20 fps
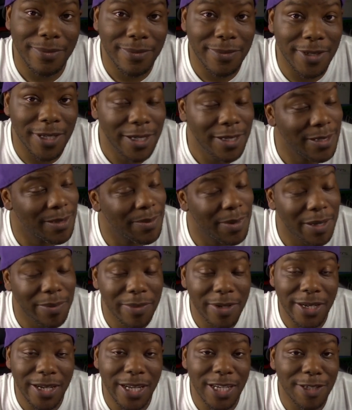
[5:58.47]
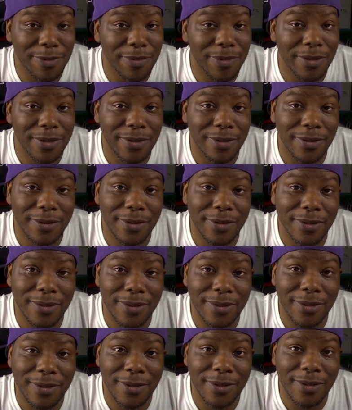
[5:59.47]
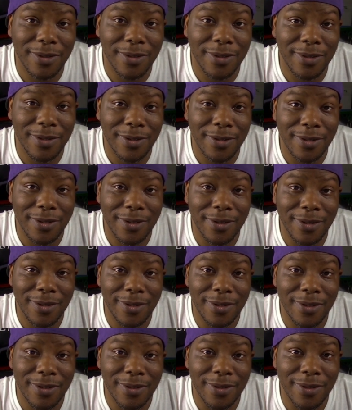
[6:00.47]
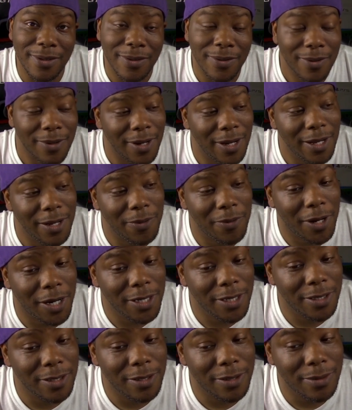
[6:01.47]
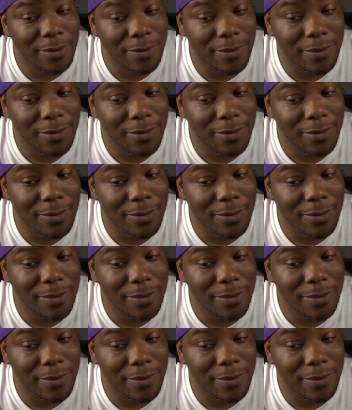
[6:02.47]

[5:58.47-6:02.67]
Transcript: Teams might be desperate. Well, hey, Washington.